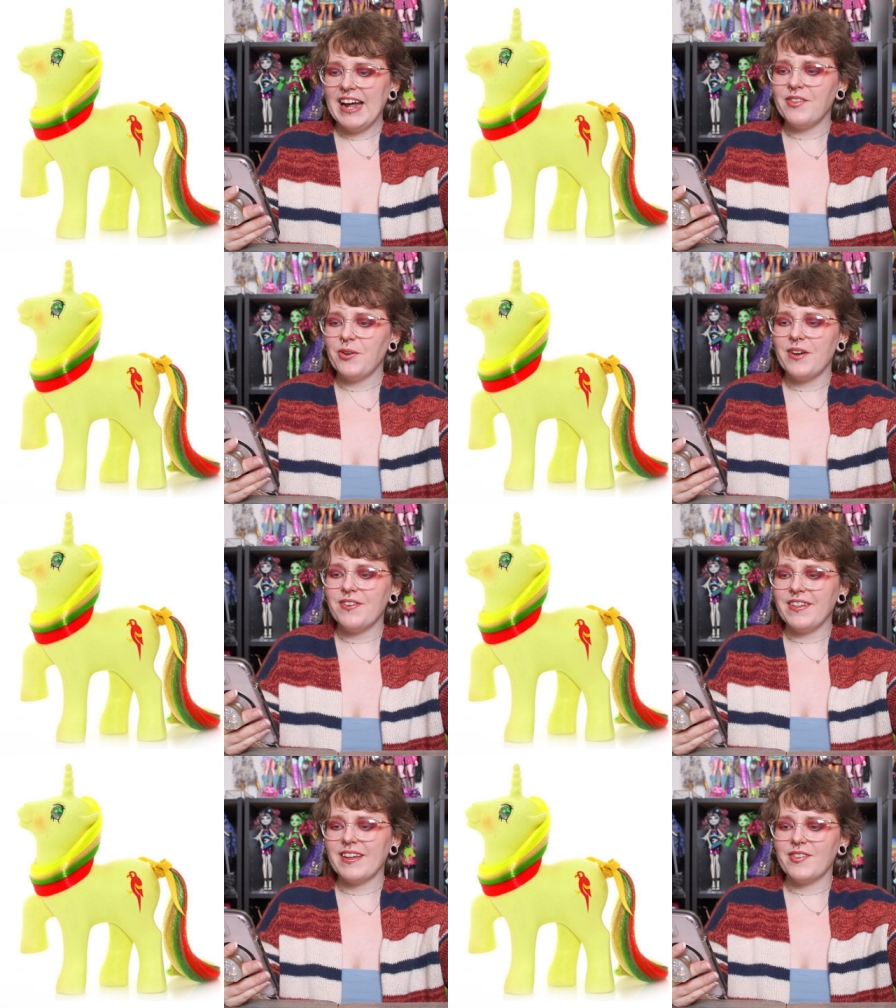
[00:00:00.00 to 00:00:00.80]
And so I
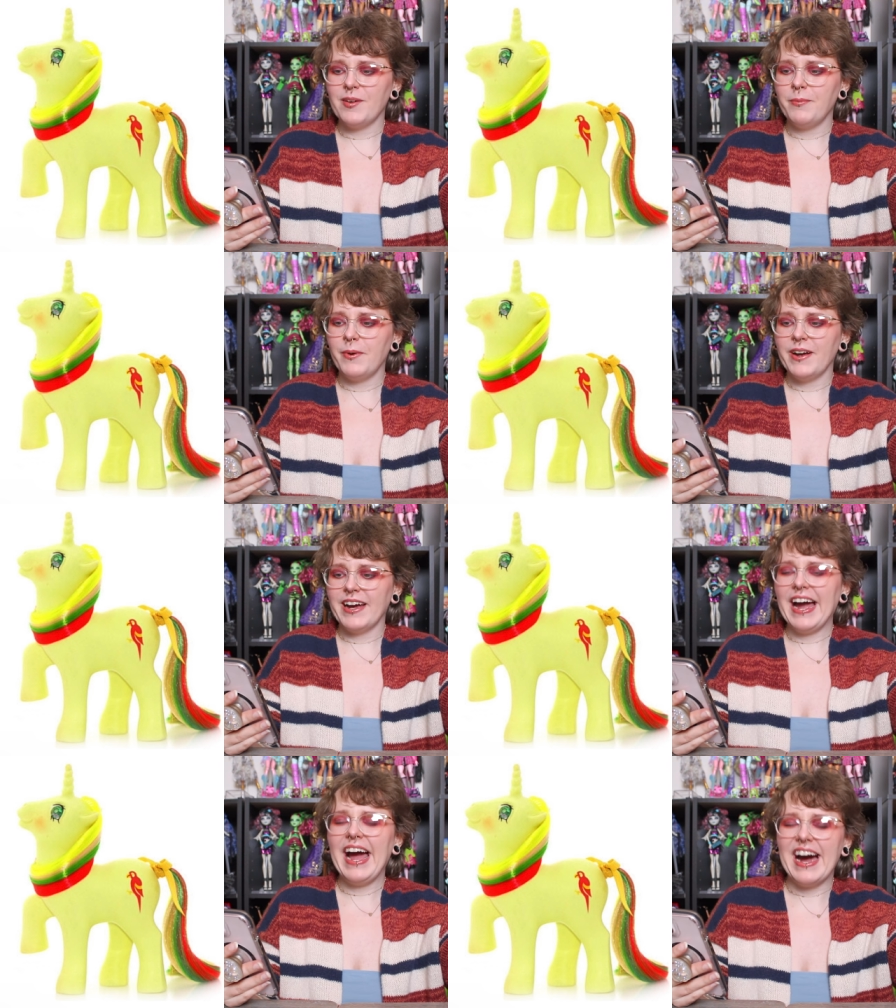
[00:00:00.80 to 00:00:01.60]
feel like at some
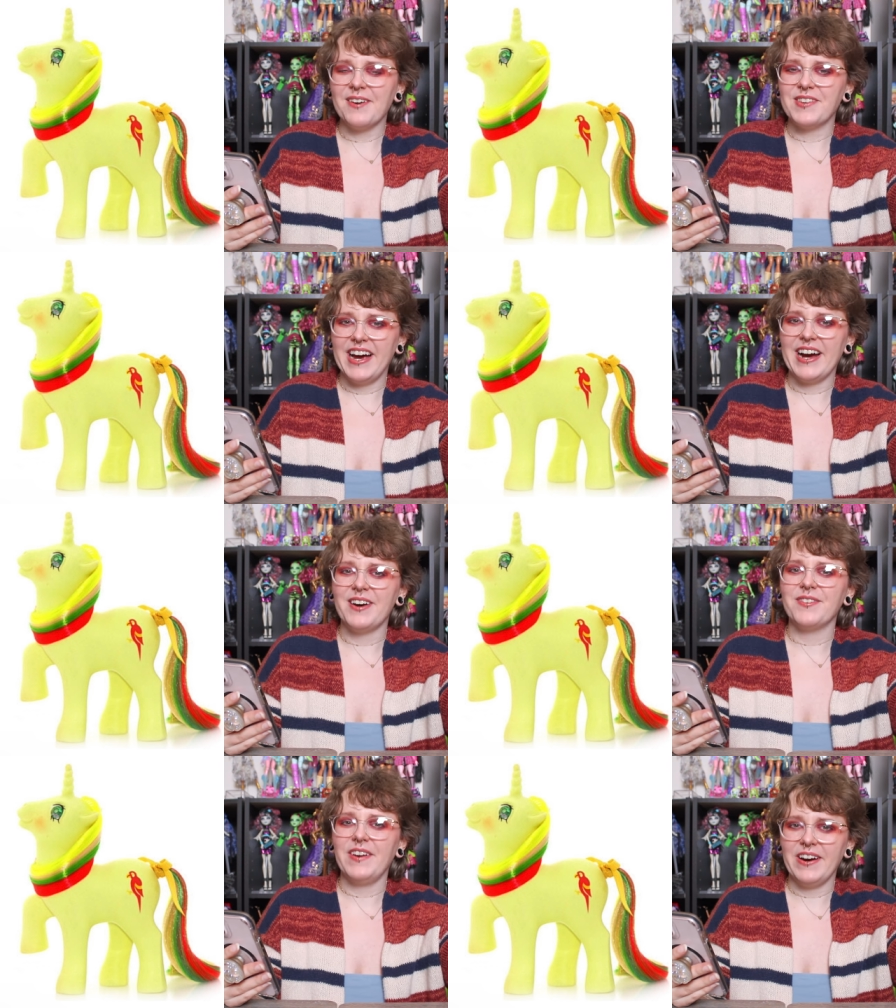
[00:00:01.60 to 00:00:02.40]
point I have to
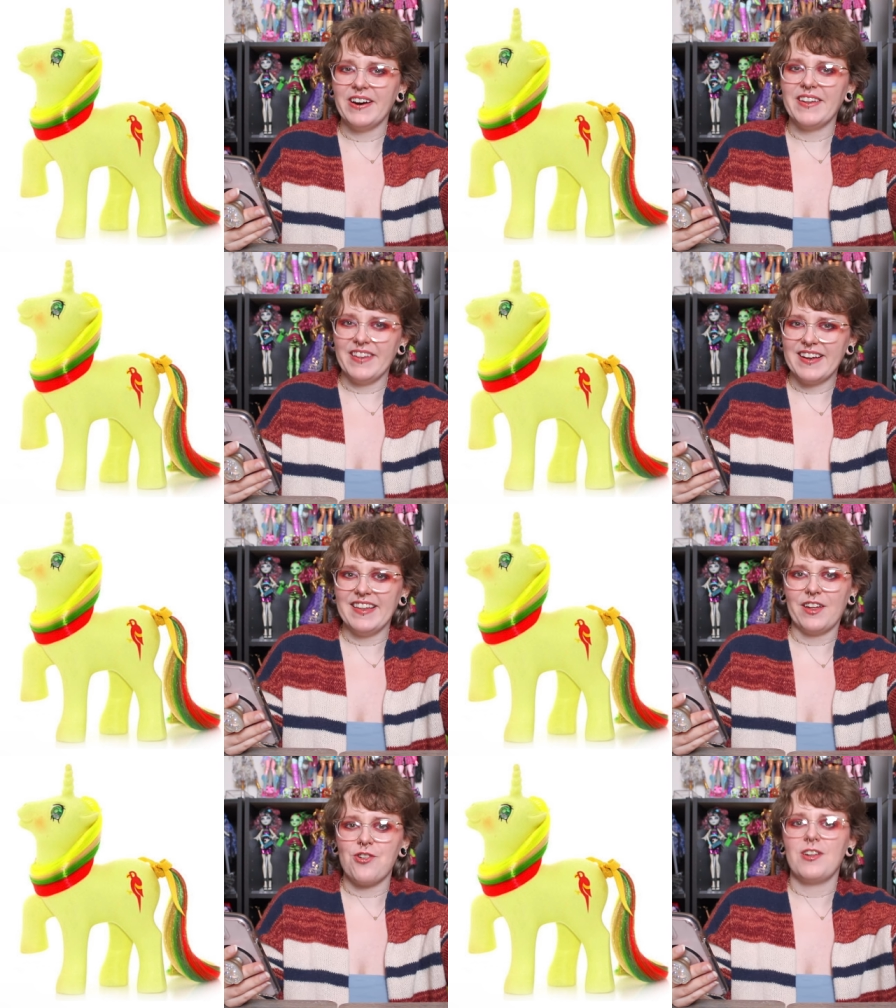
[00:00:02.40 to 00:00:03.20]
have her in the
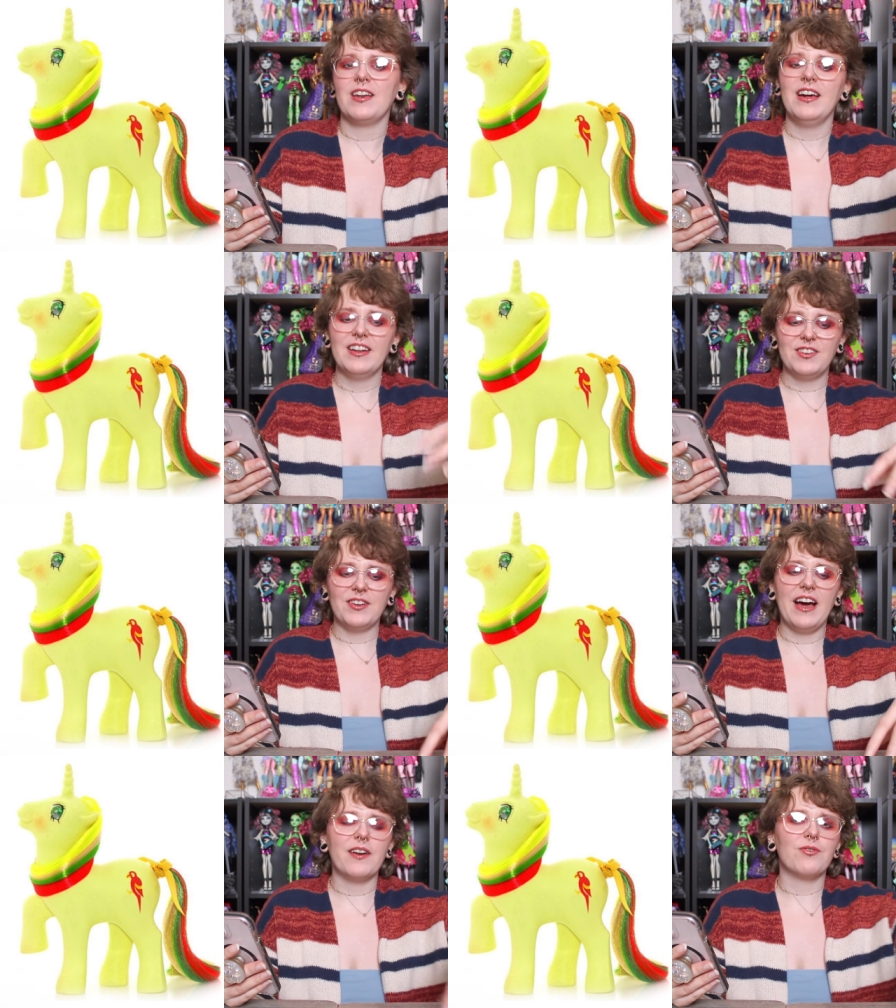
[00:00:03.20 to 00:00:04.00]
collection to
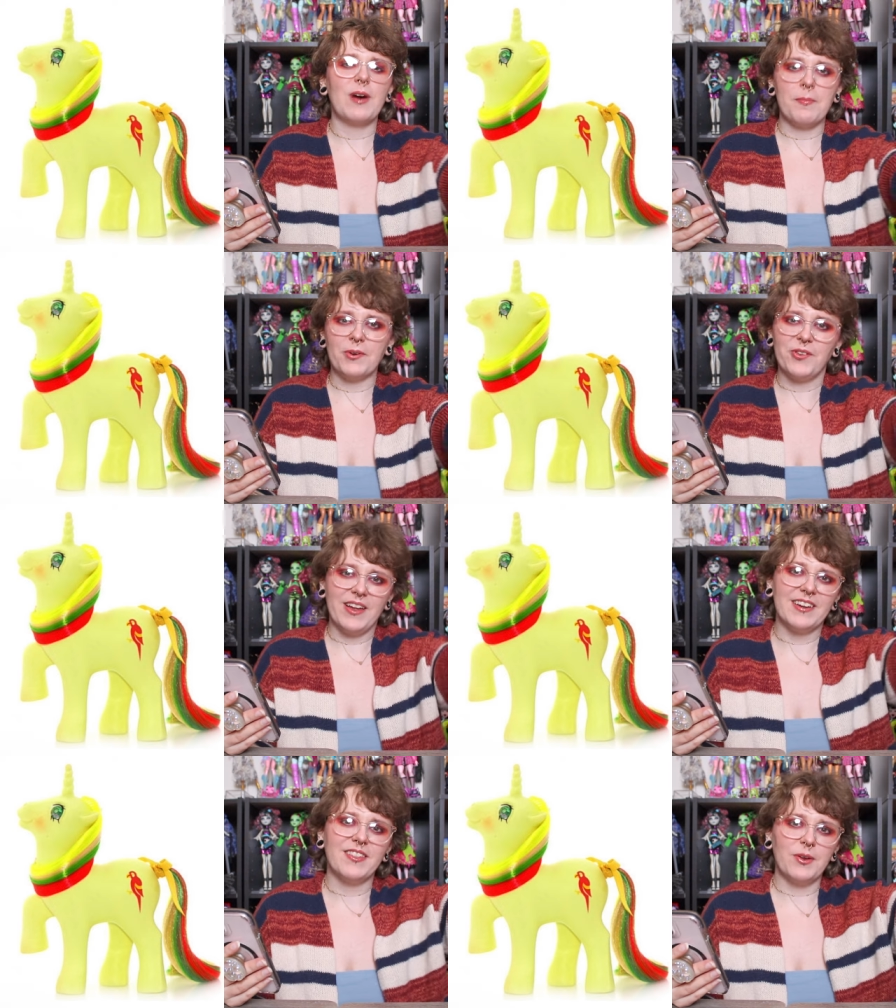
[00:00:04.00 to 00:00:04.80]
kind of
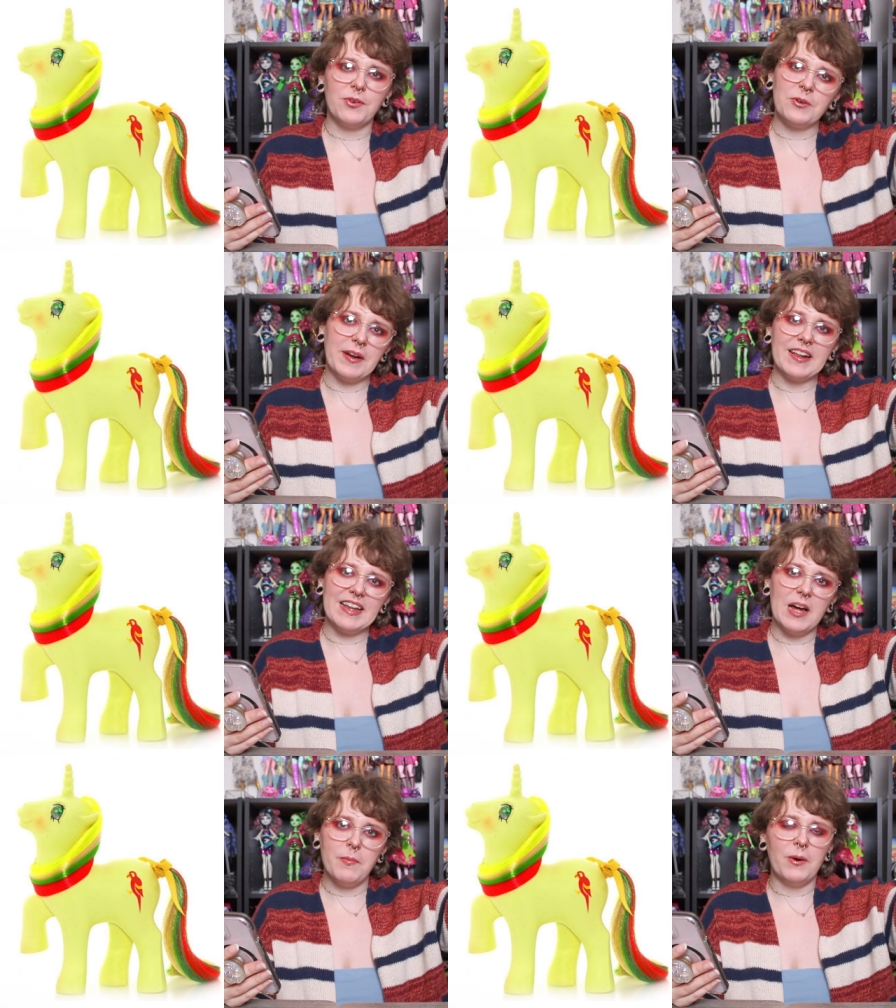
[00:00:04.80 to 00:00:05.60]
represent those twinkle
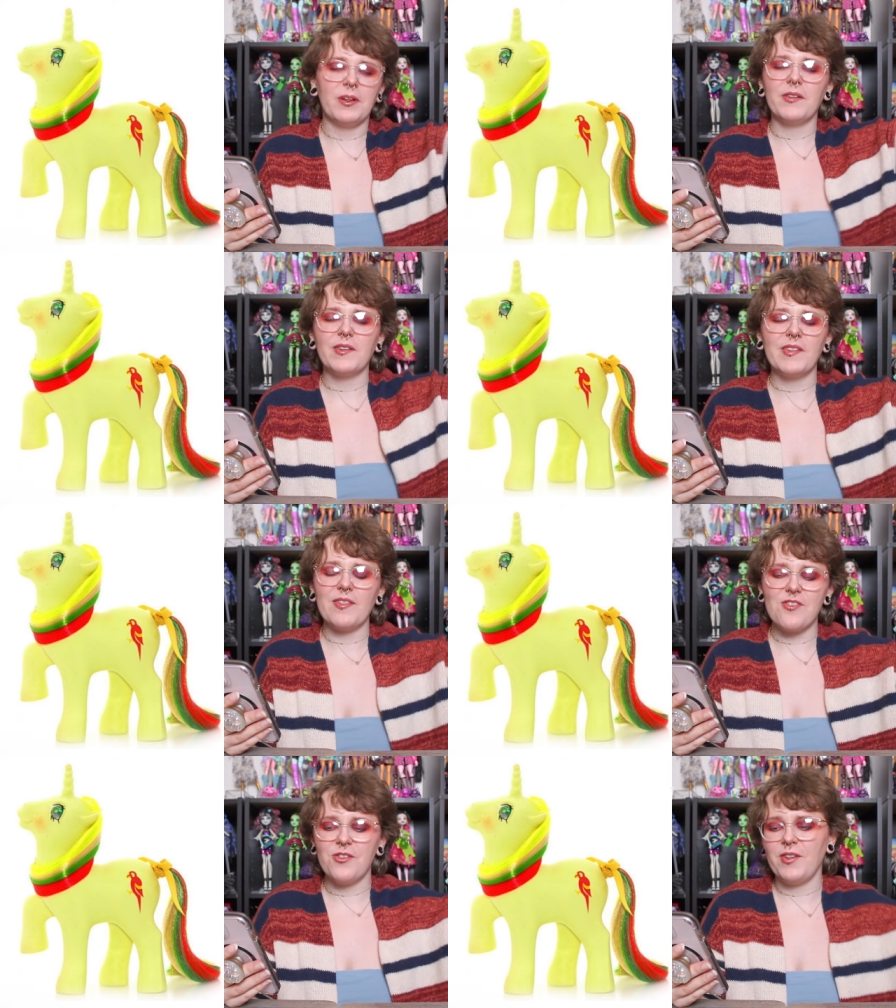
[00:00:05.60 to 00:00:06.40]
eye ponies because
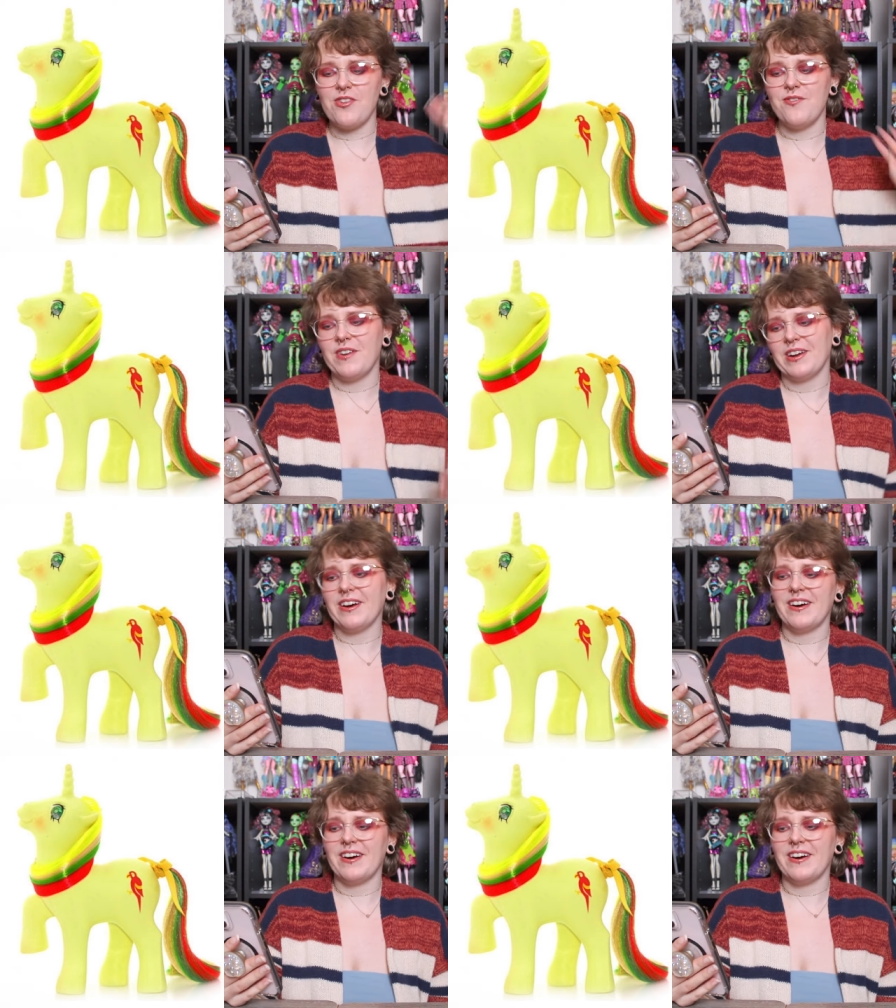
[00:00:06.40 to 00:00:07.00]
it's just such a fun